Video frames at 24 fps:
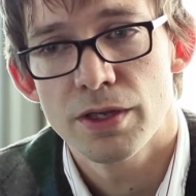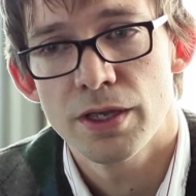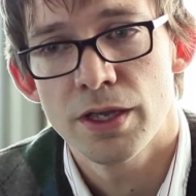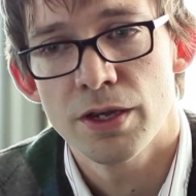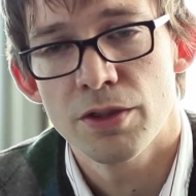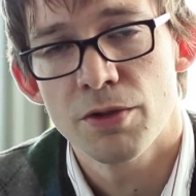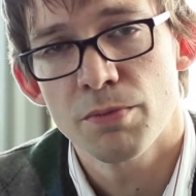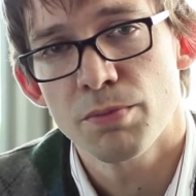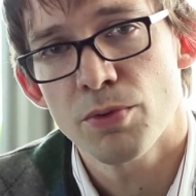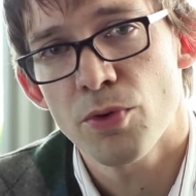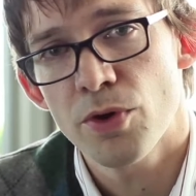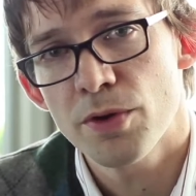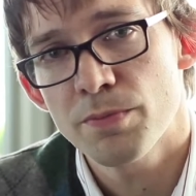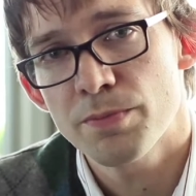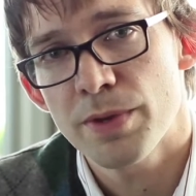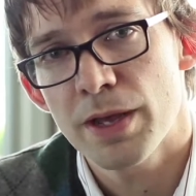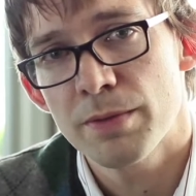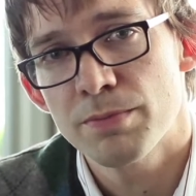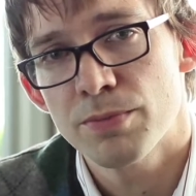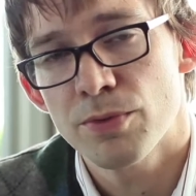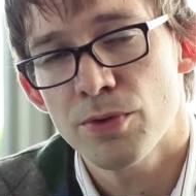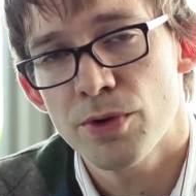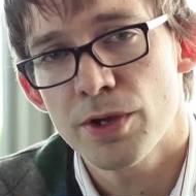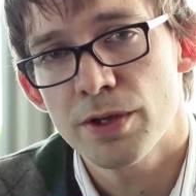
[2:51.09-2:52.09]
in the
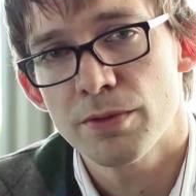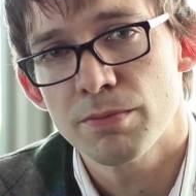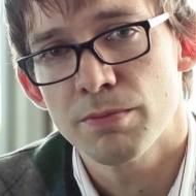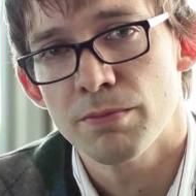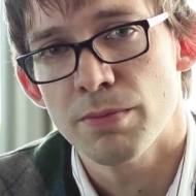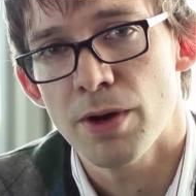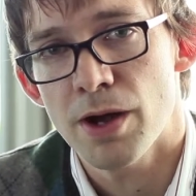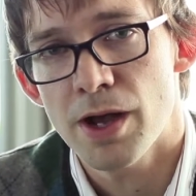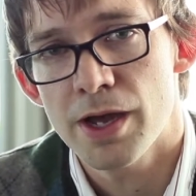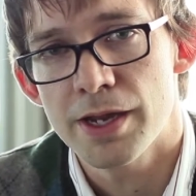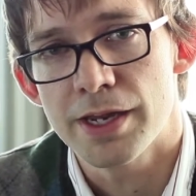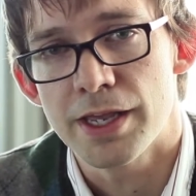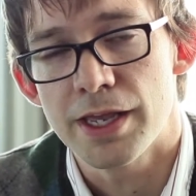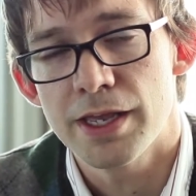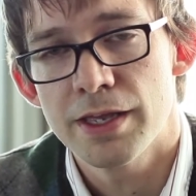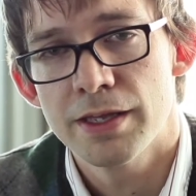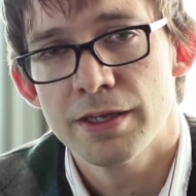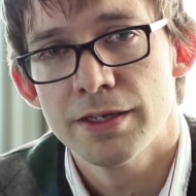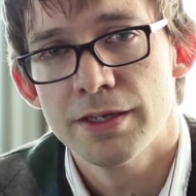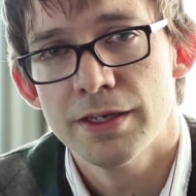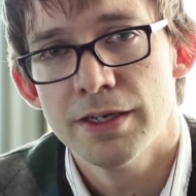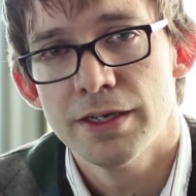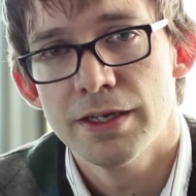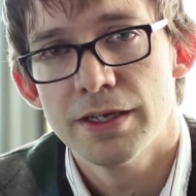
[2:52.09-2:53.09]
point-by-point body,
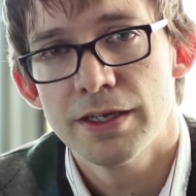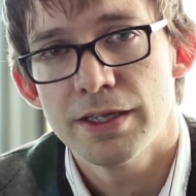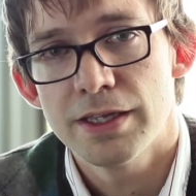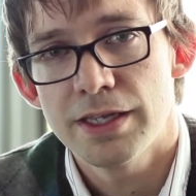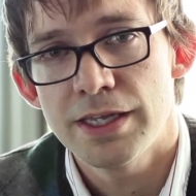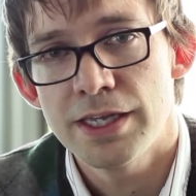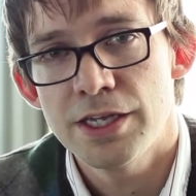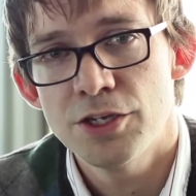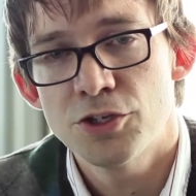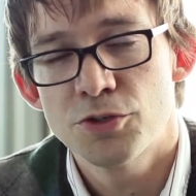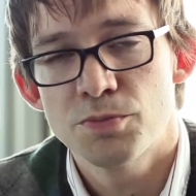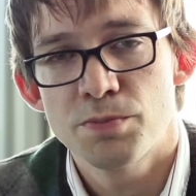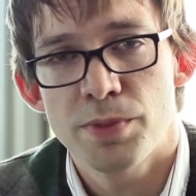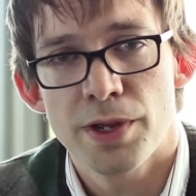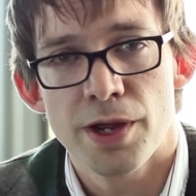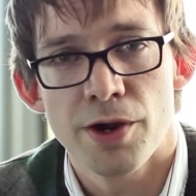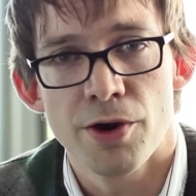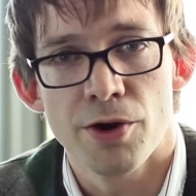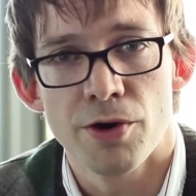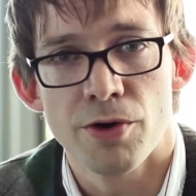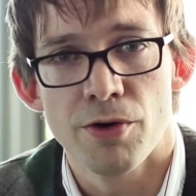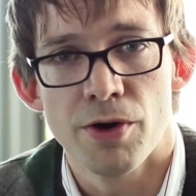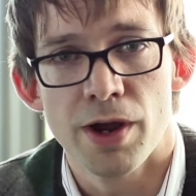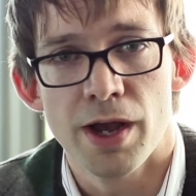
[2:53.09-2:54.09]
each
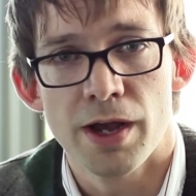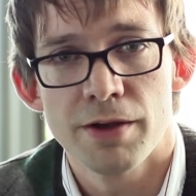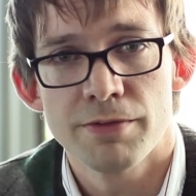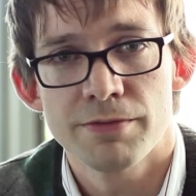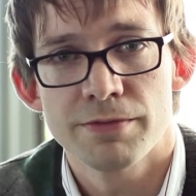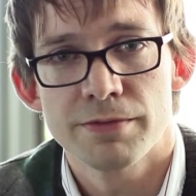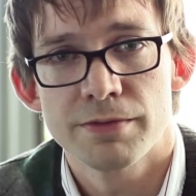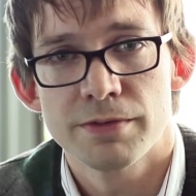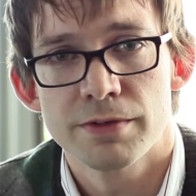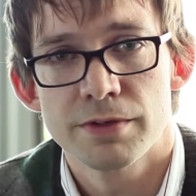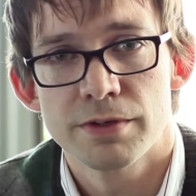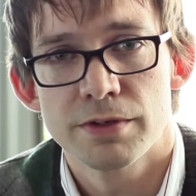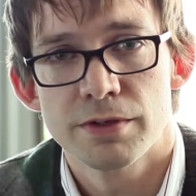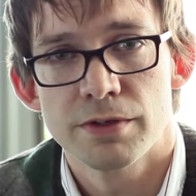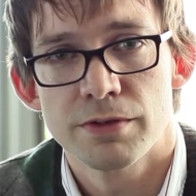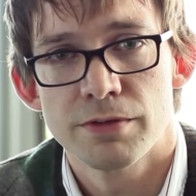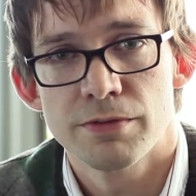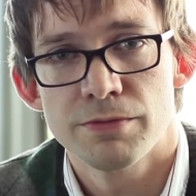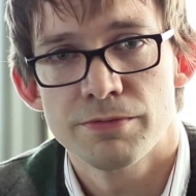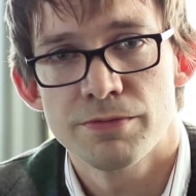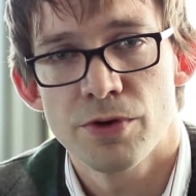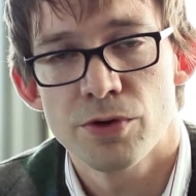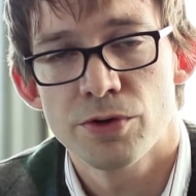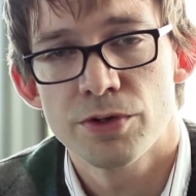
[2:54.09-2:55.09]
paragraph
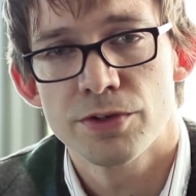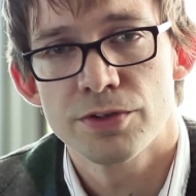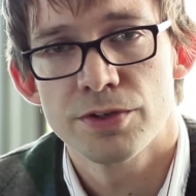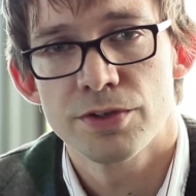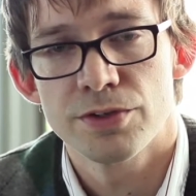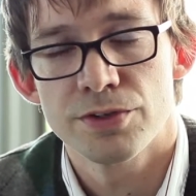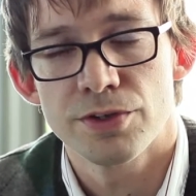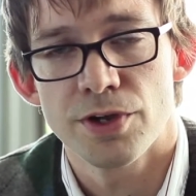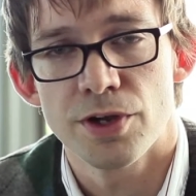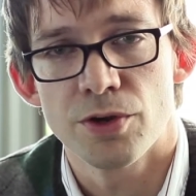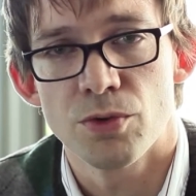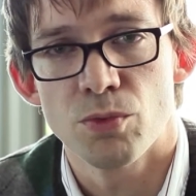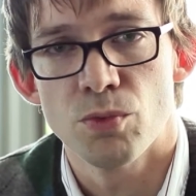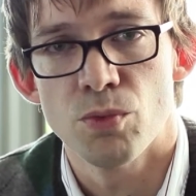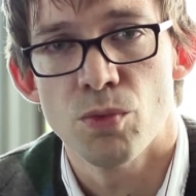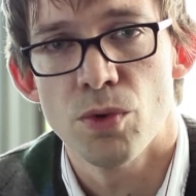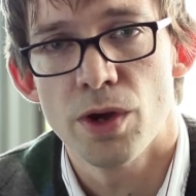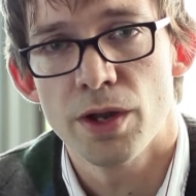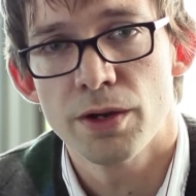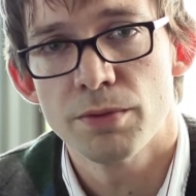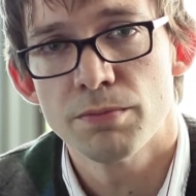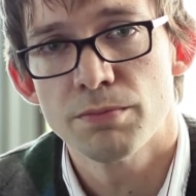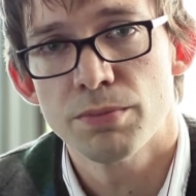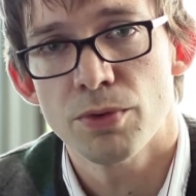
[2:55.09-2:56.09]
focuses on
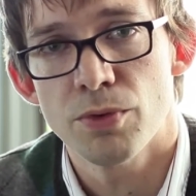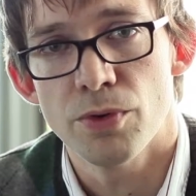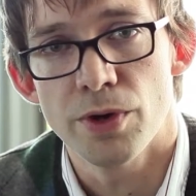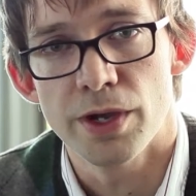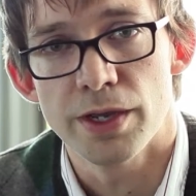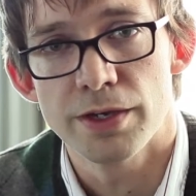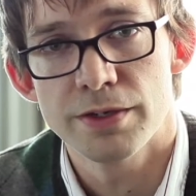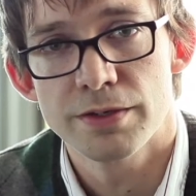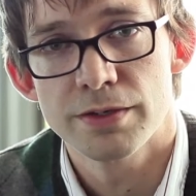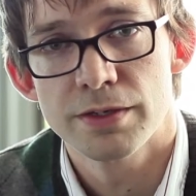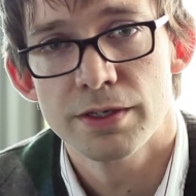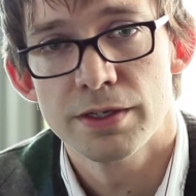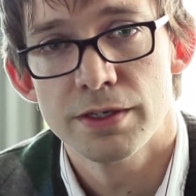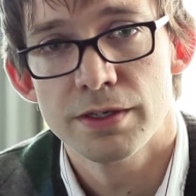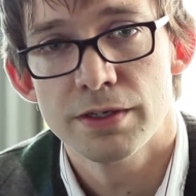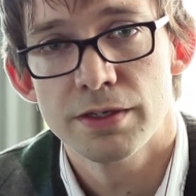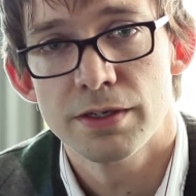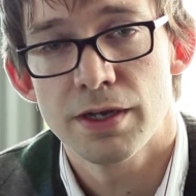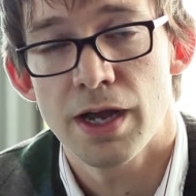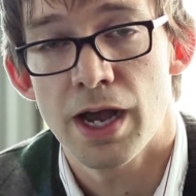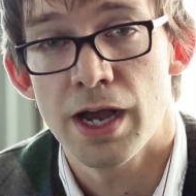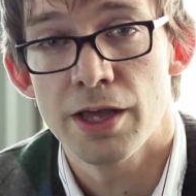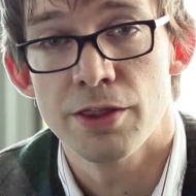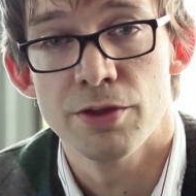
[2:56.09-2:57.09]
one point,
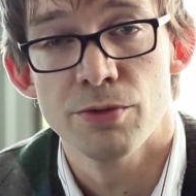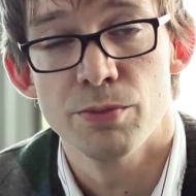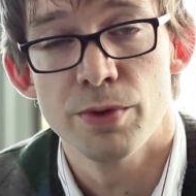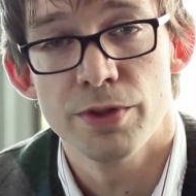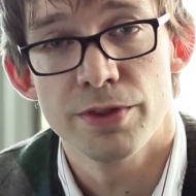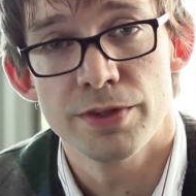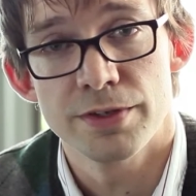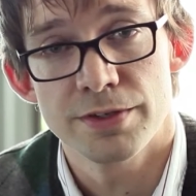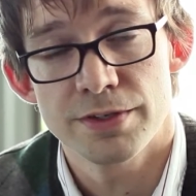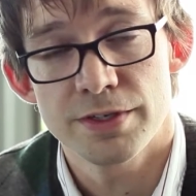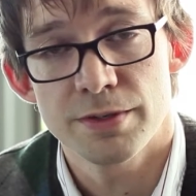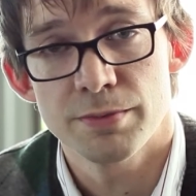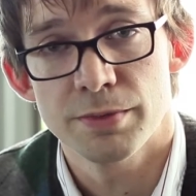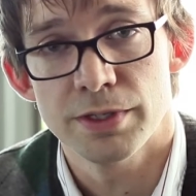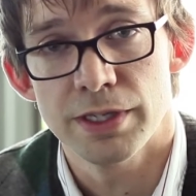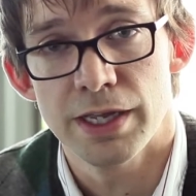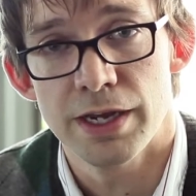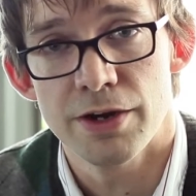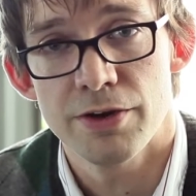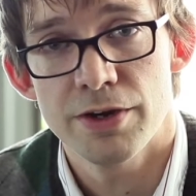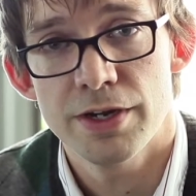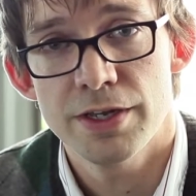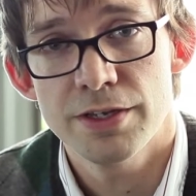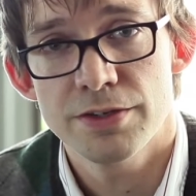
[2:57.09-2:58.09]
either with the
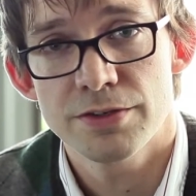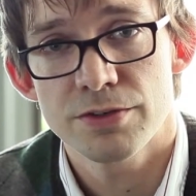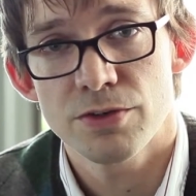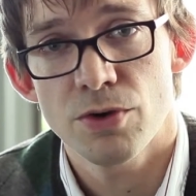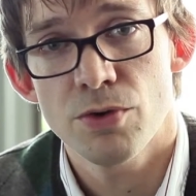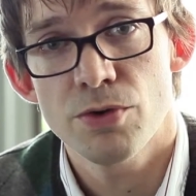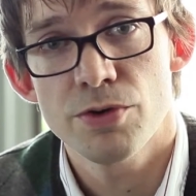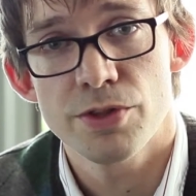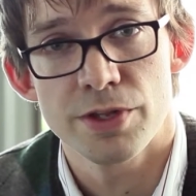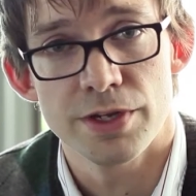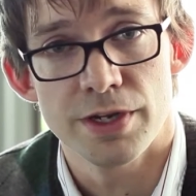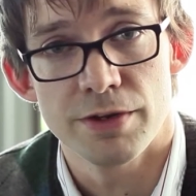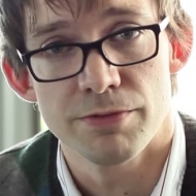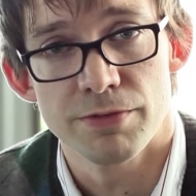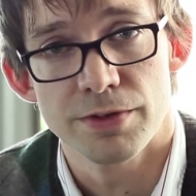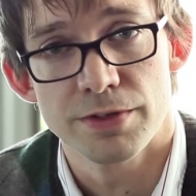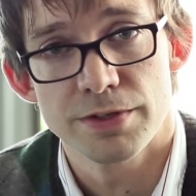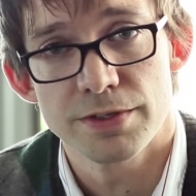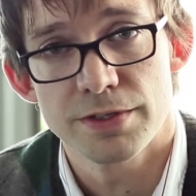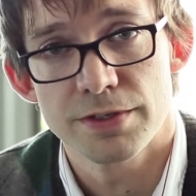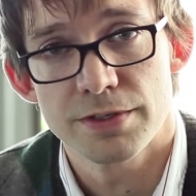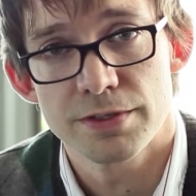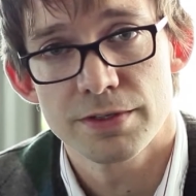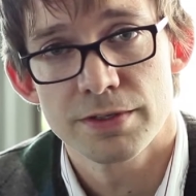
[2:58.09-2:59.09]
similarities or the
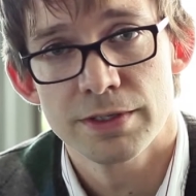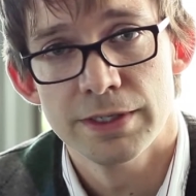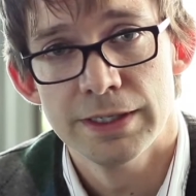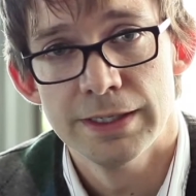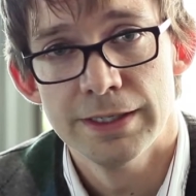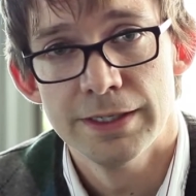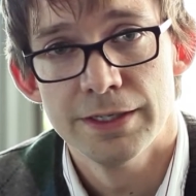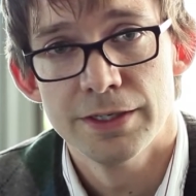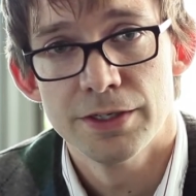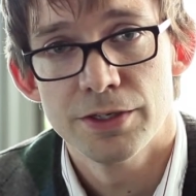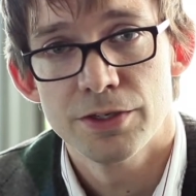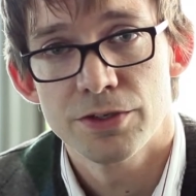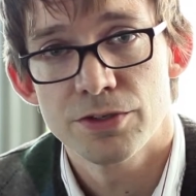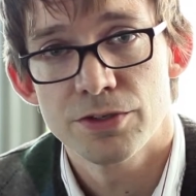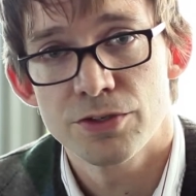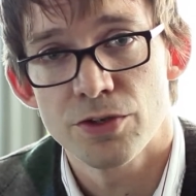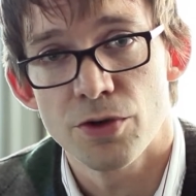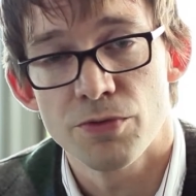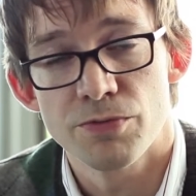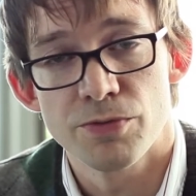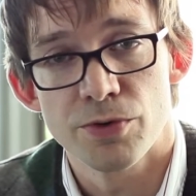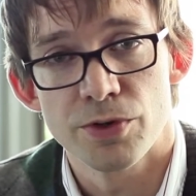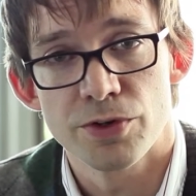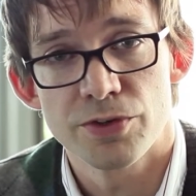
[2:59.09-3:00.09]
differences.
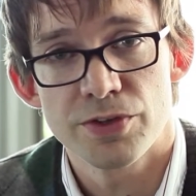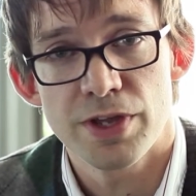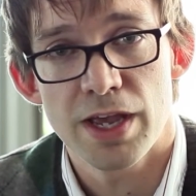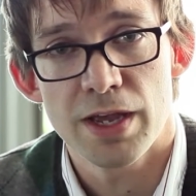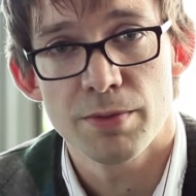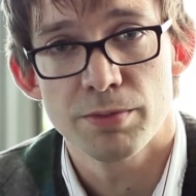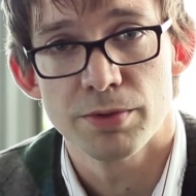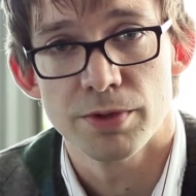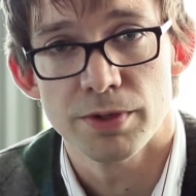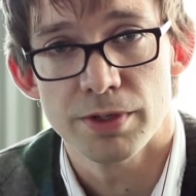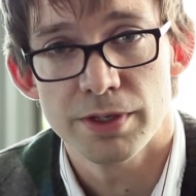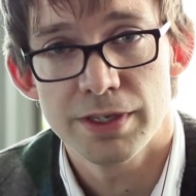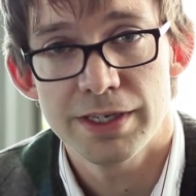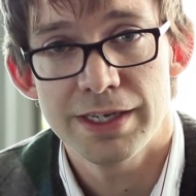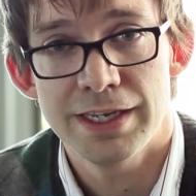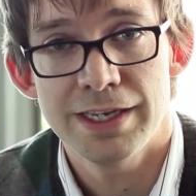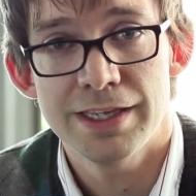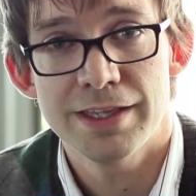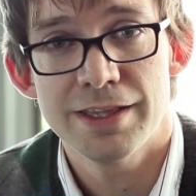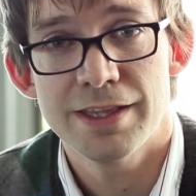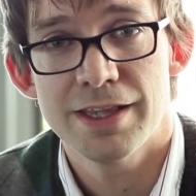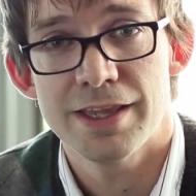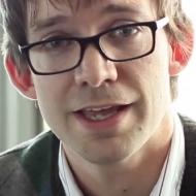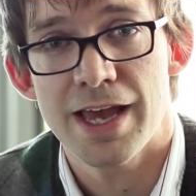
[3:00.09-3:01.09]
So for example,
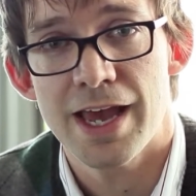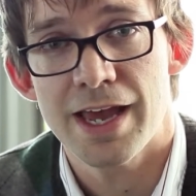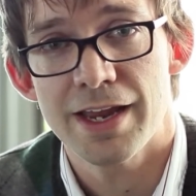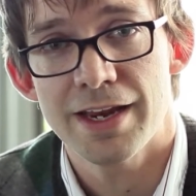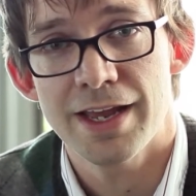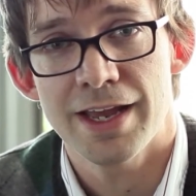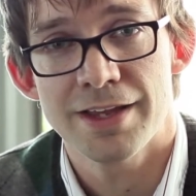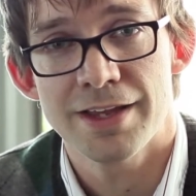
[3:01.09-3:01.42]
in that